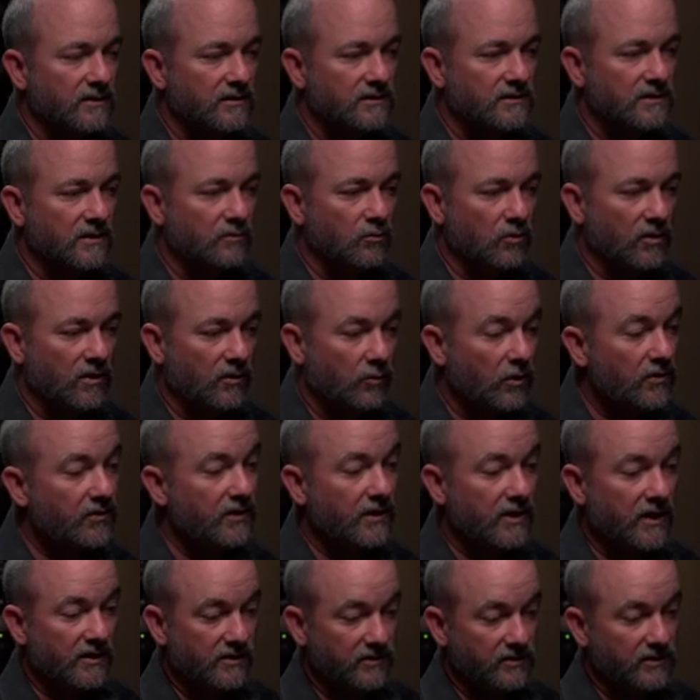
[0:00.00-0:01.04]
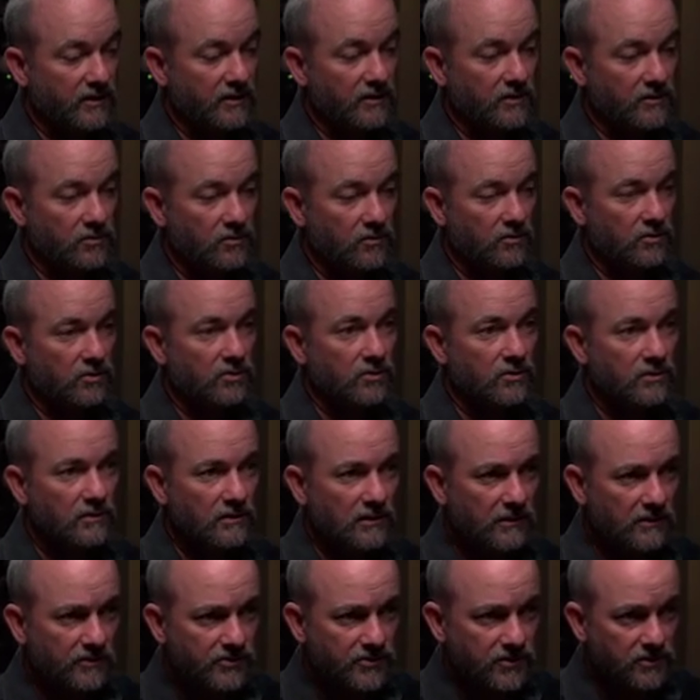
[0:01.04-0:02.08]
he said, well, one thing I can tell you, you're a good
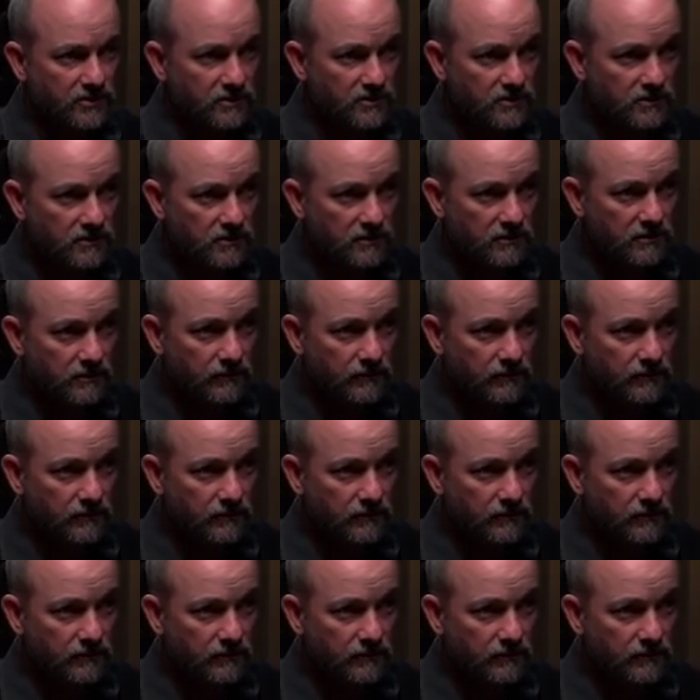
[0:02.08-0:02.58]
lyricist.